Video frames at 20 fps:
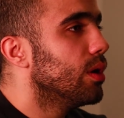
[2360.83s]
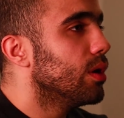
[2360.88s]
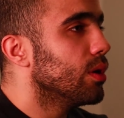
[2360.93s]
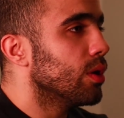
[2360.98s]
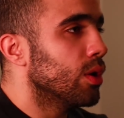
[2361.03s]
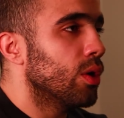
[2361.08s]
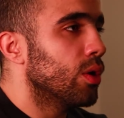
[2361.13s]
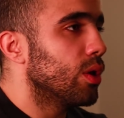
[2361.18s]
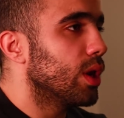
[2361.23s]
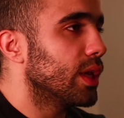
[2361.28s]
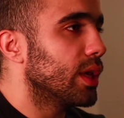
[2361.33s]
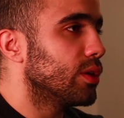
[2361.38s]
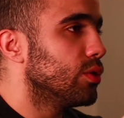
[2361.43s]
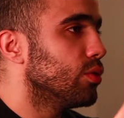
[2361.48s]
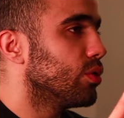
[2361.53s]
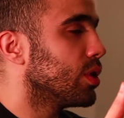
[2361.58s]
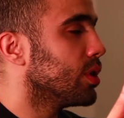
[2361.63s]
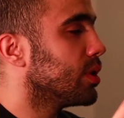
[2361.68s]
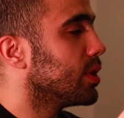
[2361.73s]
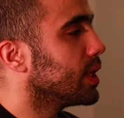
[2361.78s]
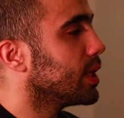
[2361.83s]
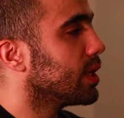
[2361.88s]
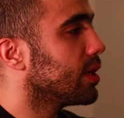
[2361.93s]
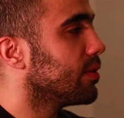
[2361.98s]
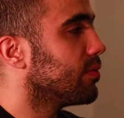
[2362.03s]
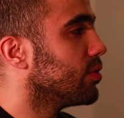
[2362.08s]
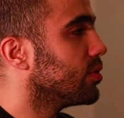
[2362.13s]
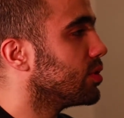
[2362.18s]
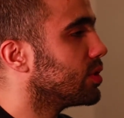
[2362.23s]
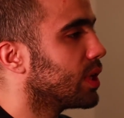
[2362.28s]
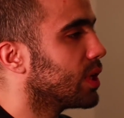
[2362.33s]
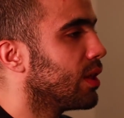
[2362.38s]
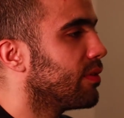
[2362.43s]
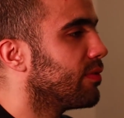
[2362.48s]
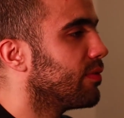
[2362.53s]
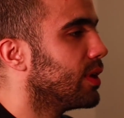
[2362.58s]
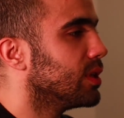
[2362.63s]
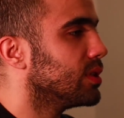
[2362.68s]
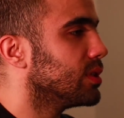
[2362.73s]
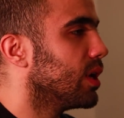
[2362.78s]
You know, like you can think of
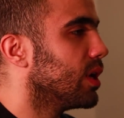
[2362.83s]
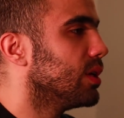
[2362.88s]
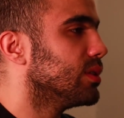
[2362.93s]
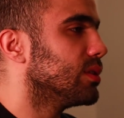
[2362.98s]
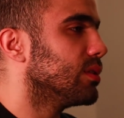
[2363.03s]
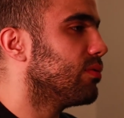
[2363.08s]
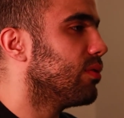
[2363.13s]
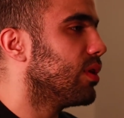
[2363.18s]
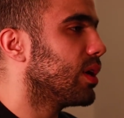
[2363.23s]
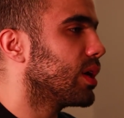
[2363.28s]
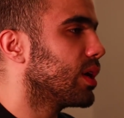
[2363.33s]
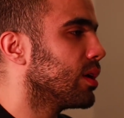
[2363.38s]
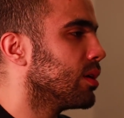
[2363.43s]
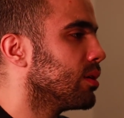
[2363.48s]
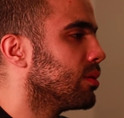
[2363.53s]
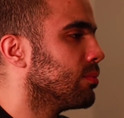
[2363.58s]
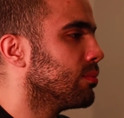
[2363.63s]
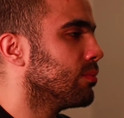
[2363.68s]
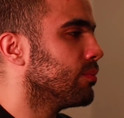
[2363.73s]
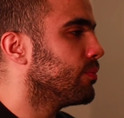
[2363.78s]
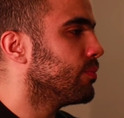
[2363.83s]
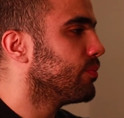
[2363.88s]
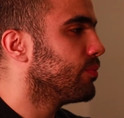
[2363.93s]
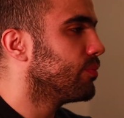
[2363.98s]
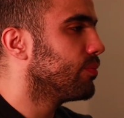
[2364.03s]
yourself as a fucking